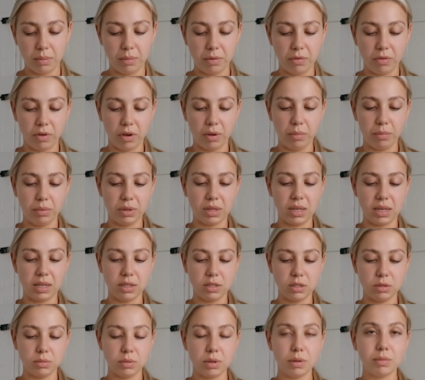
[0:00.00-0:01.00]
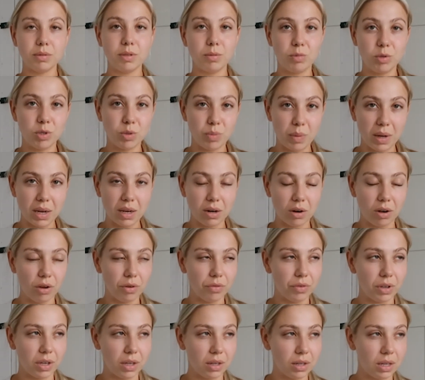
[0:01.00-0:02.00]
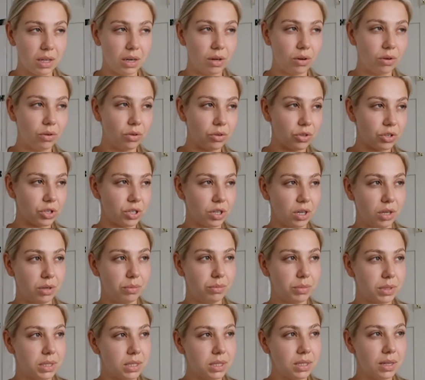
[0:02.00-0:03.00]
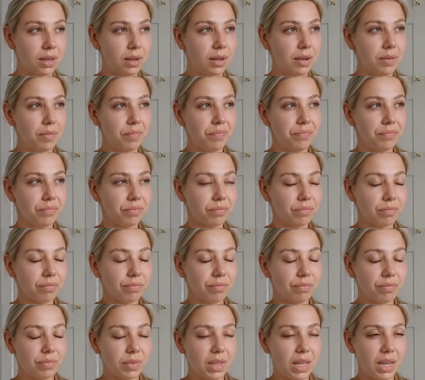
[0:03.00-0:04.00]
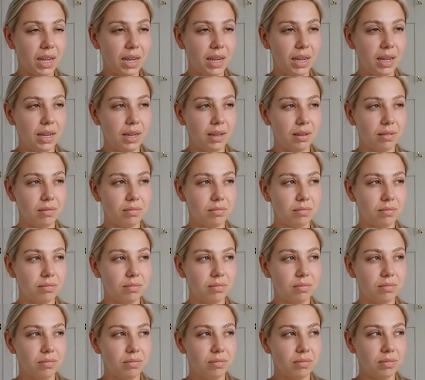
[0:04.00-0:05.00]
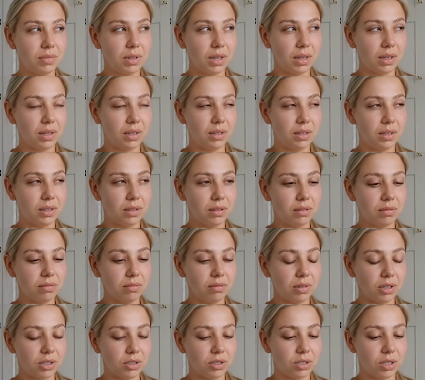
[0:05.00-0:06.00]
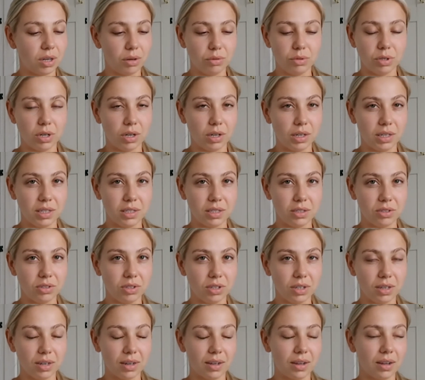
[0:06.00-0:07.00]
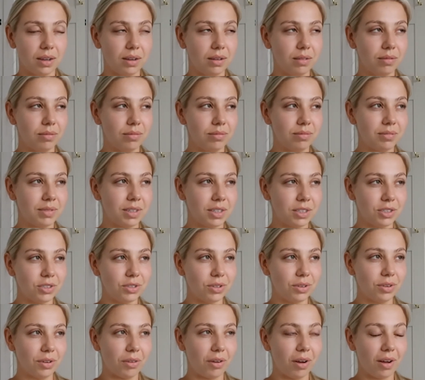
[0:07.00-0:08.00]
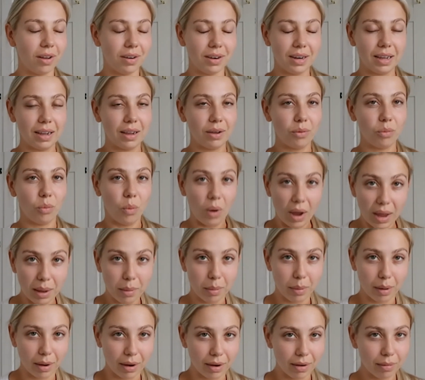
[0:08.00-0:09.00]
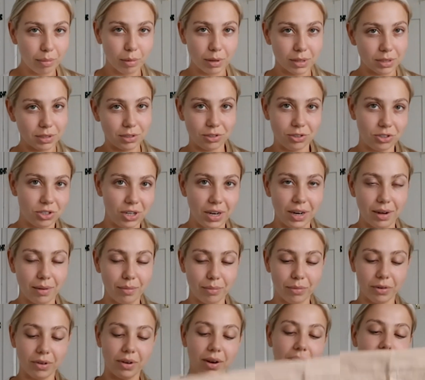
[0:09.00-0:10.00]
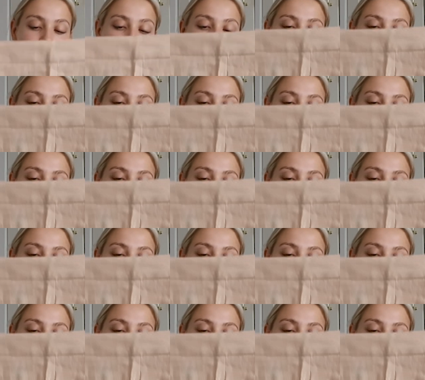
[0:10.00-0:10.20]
they'll be fine but then sometimes they'll be swinging off you and then other times they like are so tight and you're like oh I should have got like way bigger because it's Shein but